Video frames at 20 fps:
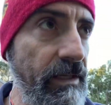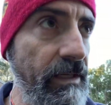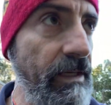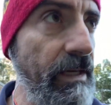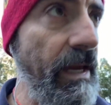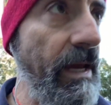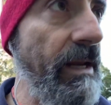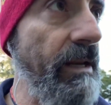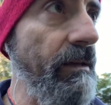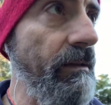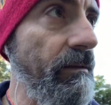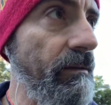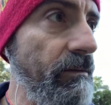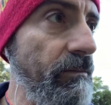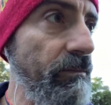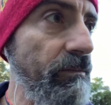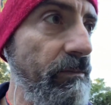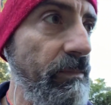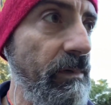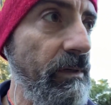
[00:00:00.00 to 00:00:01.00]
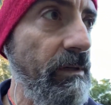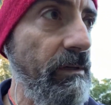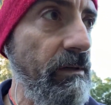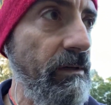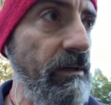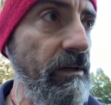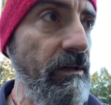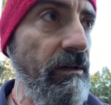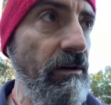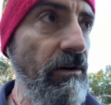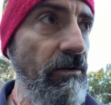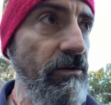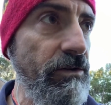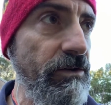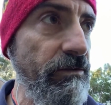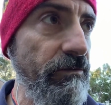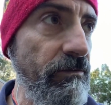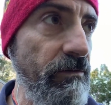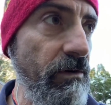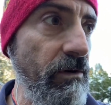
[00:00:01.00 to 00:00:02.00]
getting them close
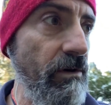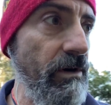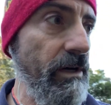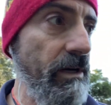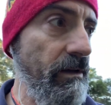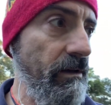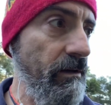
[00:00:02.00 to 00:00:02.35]
to right,